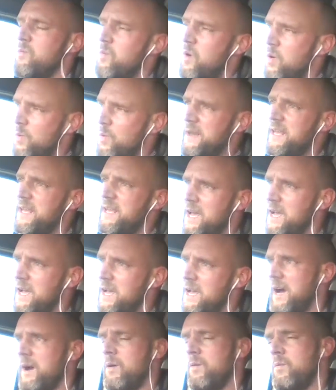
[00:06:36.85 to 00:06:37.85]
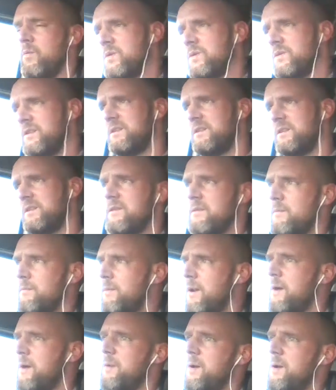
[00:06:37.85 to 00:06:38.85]
What are we getting out?
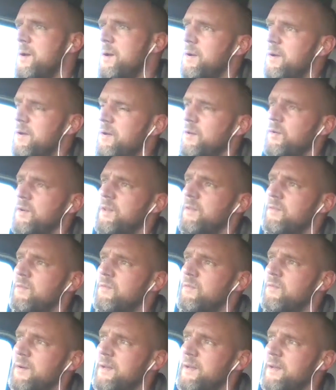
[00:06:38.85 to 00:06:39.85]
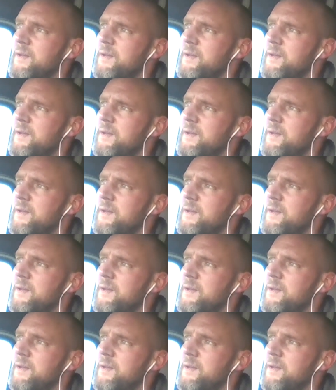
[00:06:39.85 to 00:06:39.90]
Blah blah blah. Through it.